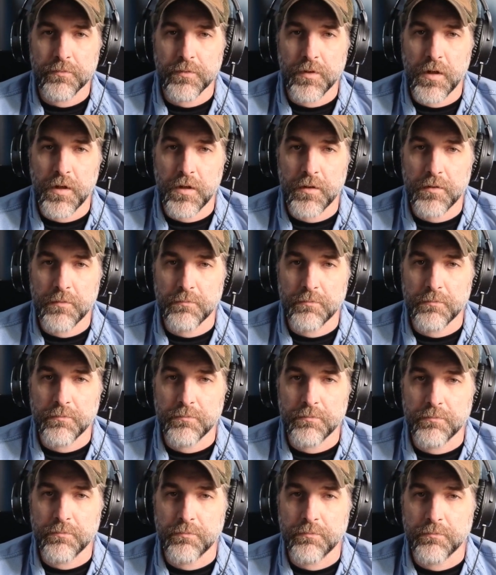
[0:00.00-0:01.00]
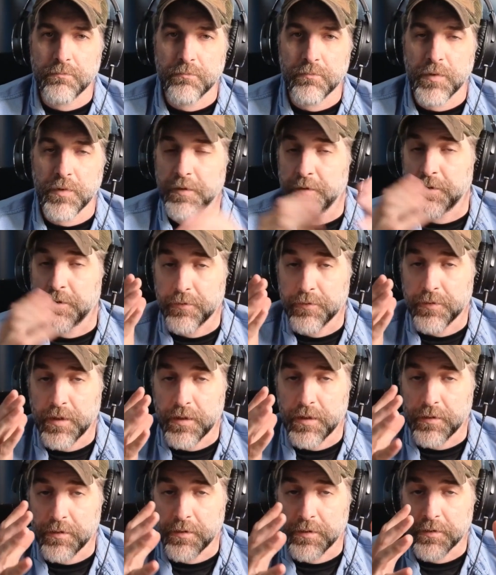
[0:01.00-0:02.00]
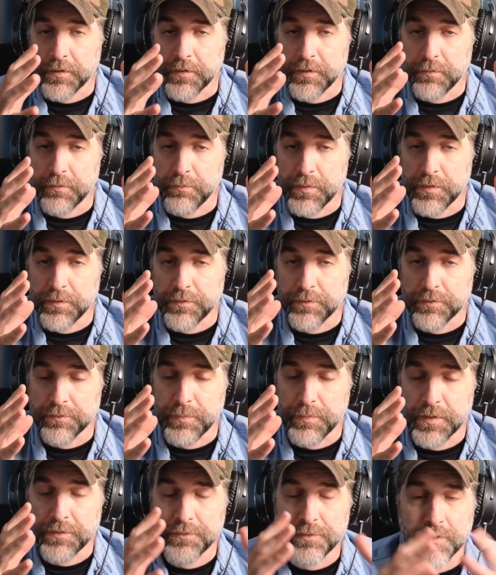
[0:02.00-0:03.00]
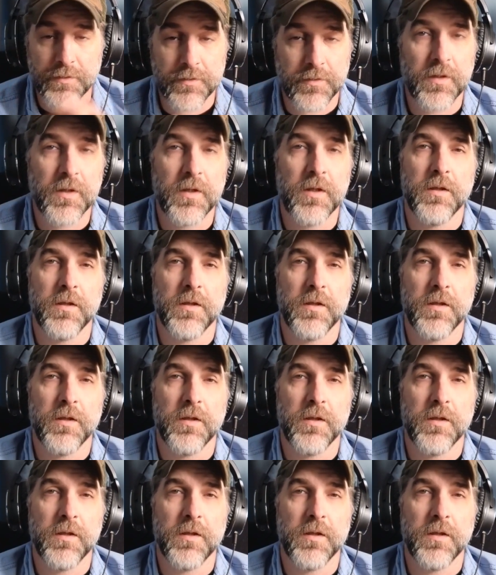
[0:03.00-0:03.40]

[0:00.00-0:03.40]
kind of like you just mentioned,